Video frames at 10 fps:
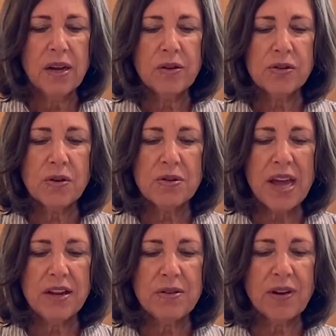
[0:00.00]
so
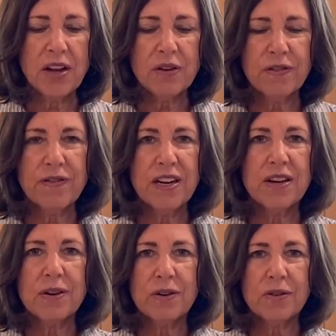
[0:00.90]
that you've got your
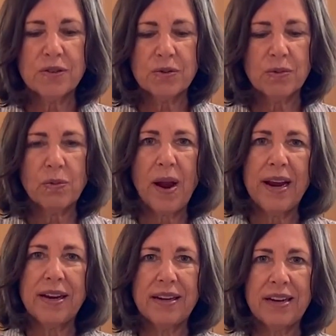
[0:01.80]
fingers
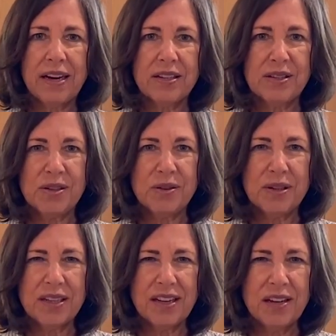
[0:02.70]
right next to
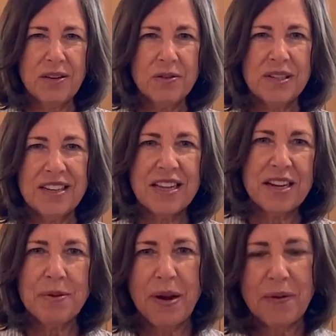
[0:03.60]
it. Can you see
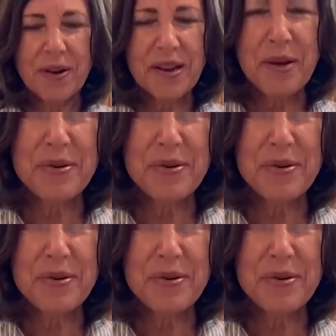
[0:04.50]
that? You might want to come